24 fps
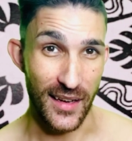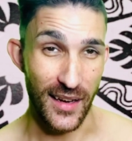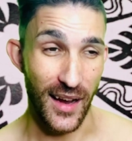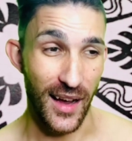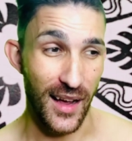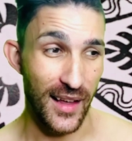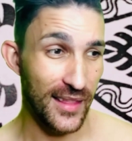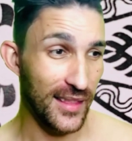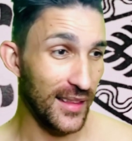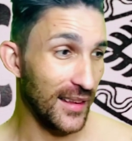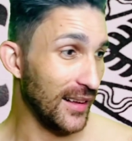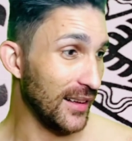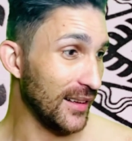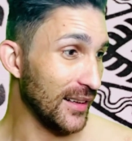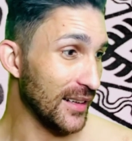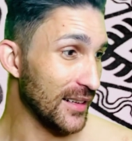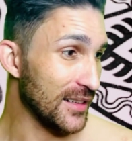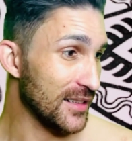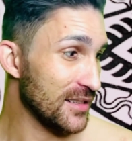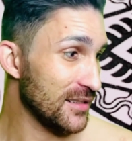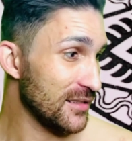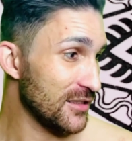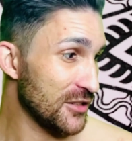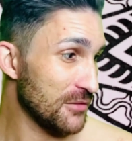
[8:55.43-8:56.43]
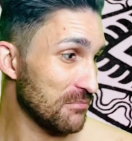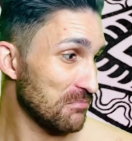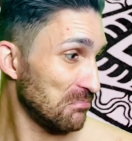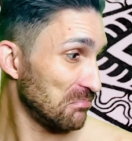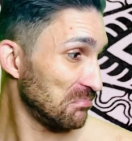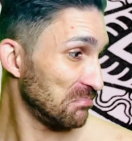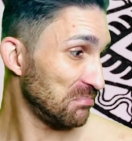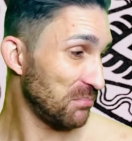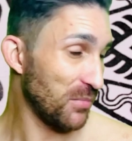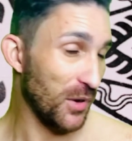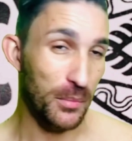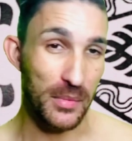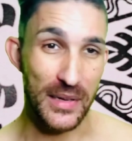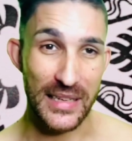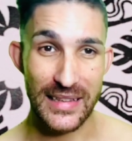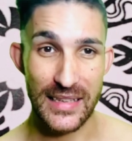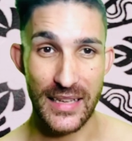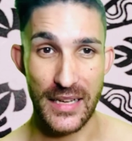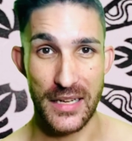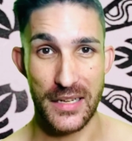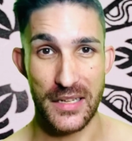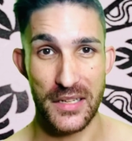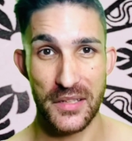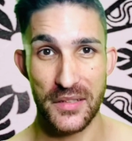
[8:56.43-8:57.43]
I think that probably
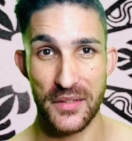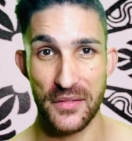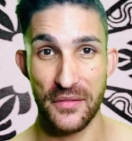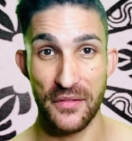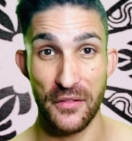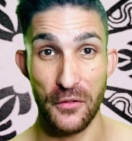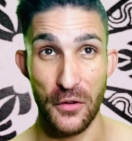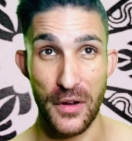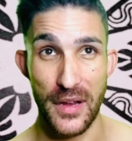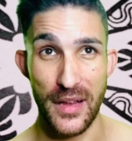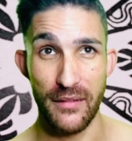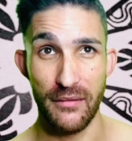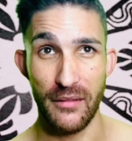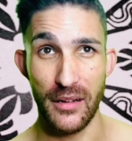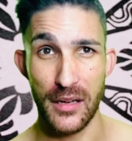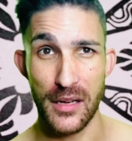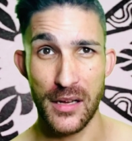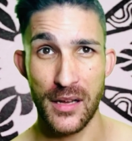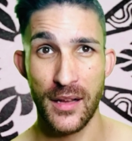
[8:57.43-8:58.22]
takes forever.